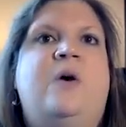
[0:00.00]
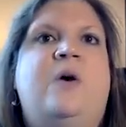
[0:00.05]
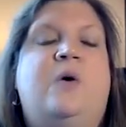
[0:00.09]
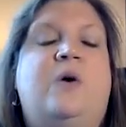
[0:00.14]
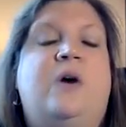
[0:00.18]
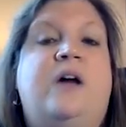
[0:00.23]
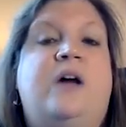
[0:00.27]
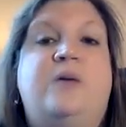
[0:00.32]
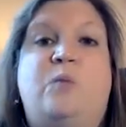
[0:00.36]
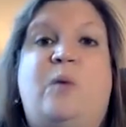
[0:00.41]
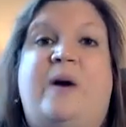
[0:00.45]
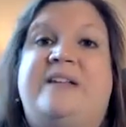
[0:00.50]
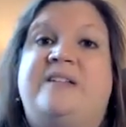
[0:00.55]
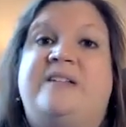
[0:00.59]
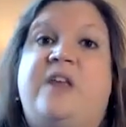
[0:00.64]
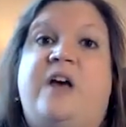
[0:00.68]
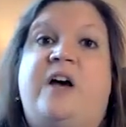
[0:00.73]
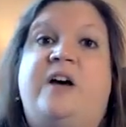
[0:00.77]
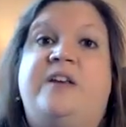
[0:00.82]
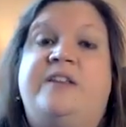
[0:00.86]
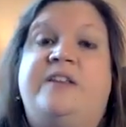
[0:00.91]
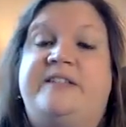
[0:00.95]
or on
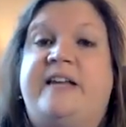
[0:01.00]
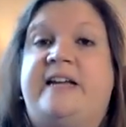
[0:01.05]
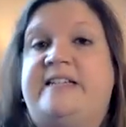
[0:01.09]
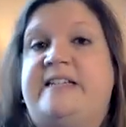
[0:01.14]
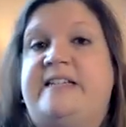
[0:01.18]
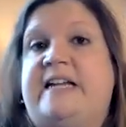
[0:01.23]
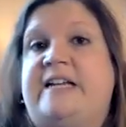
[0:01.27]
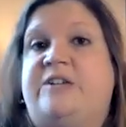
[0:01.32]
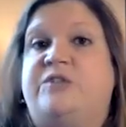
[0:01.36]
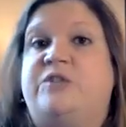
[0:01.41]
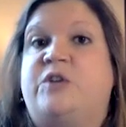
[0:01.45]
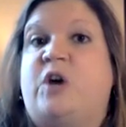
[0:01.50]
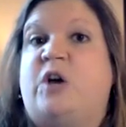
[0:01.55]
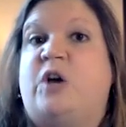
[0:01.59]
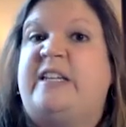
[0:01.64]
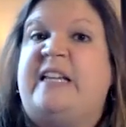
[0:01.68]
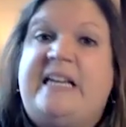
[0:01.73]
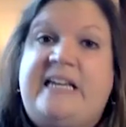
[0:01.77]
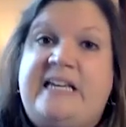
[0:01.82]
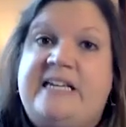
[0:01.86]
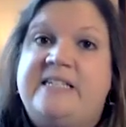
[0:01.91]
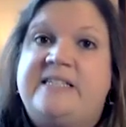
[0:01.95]
Westlaw, the citator is
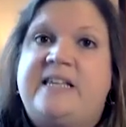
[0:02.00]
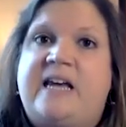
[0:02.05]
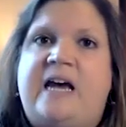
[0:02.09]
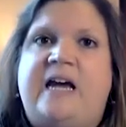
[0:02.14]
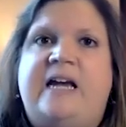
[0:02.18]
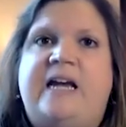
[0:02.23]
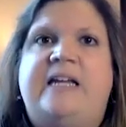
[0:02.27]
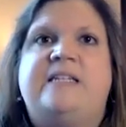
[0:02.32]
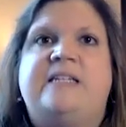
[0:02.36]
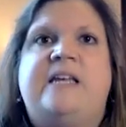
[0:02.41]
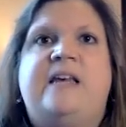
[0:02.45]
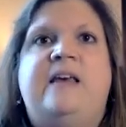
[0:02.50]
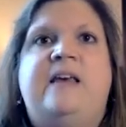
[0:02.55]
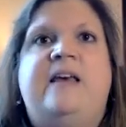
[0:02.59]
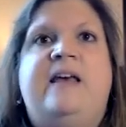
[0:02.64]
called KeyCite.